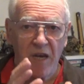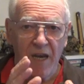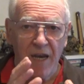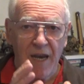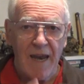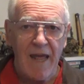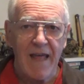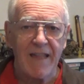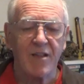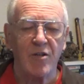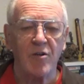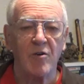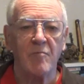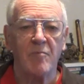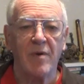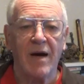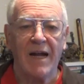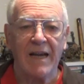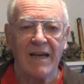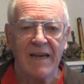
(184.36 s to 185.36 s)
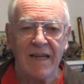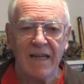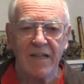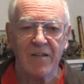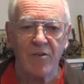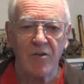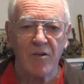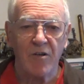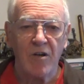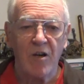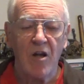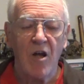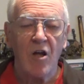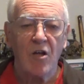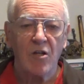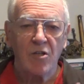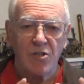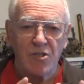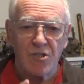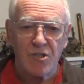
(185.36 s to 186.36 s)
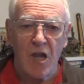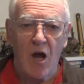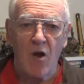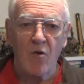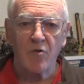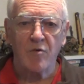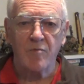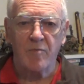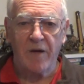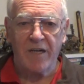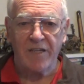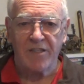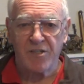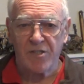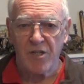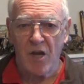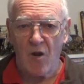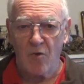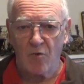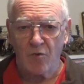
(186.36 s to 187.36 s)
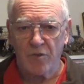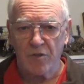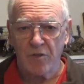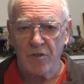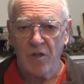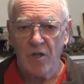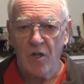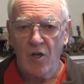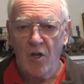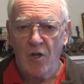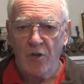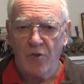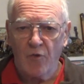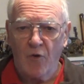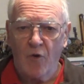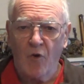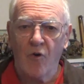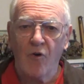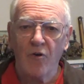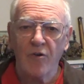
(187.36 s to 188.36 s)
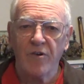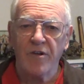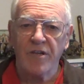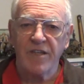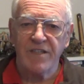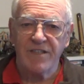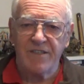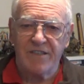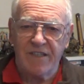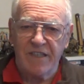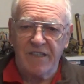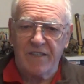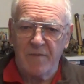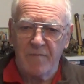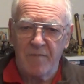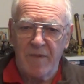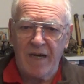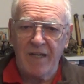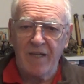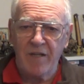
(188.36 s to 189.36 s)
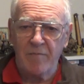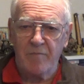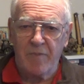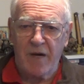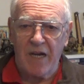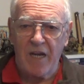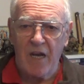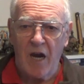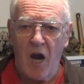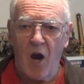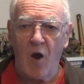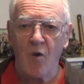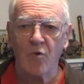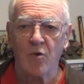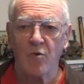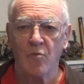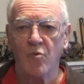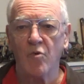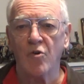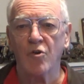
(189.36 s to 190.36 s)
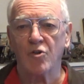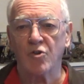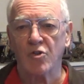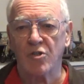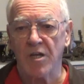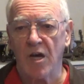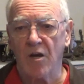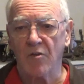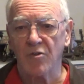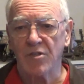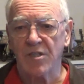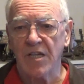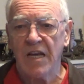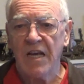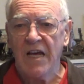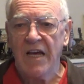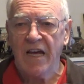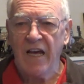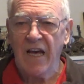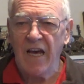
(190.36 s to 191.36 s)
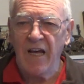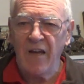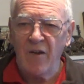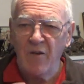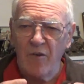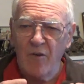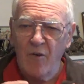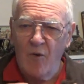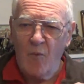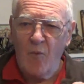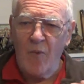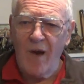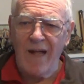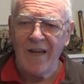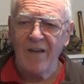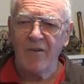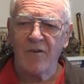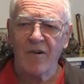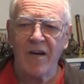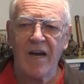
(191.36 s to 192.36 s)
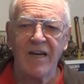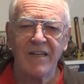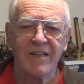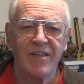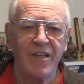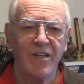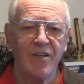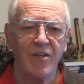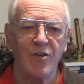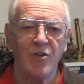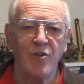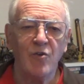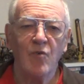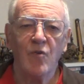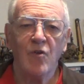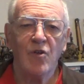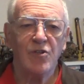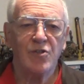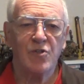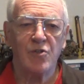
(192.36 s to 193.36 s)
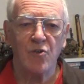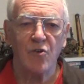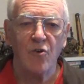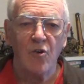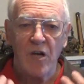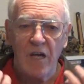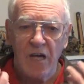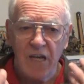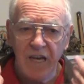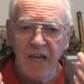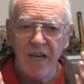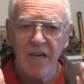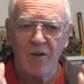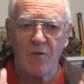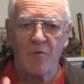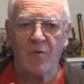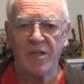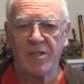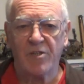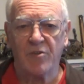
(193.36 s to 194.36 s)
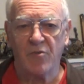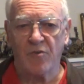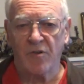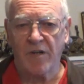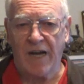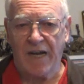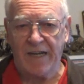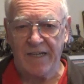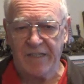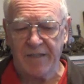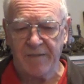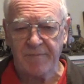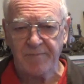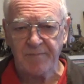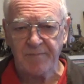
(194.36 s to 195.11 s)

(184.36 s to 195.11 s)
letter by letter, sound by sound. The order is determined by how the word sounds, and while writing you also hear what you write.